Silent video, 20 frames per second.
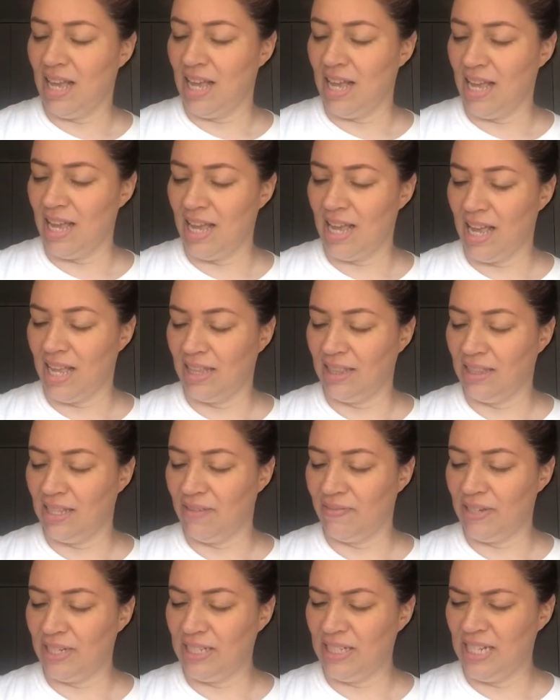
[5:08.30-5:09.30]
I
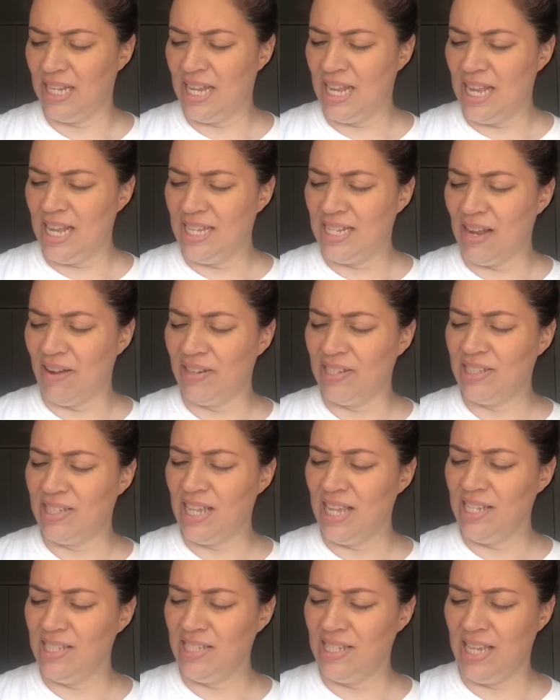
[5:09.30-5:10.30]
love it. Now it
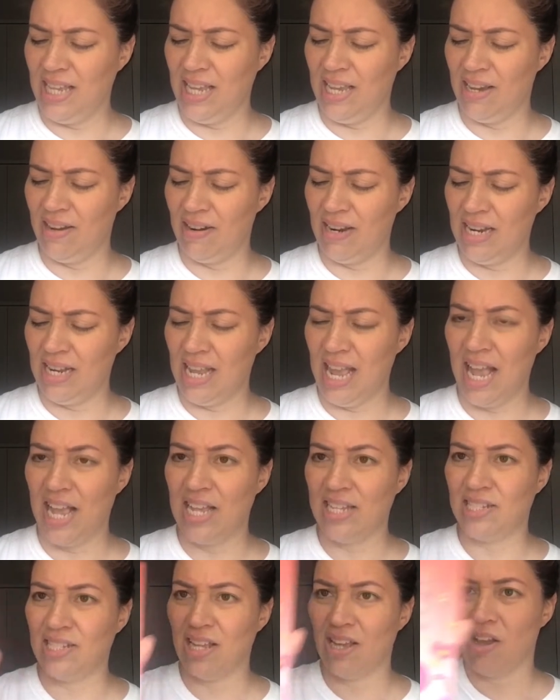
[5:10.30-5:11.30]
says here it
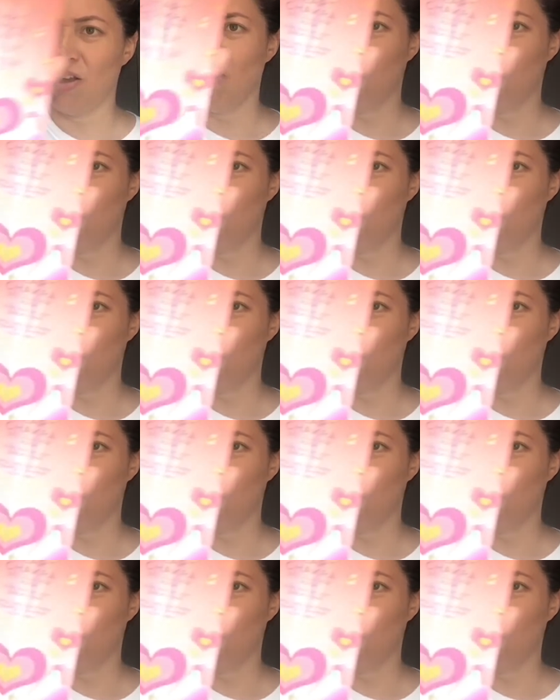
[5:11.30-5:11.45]
has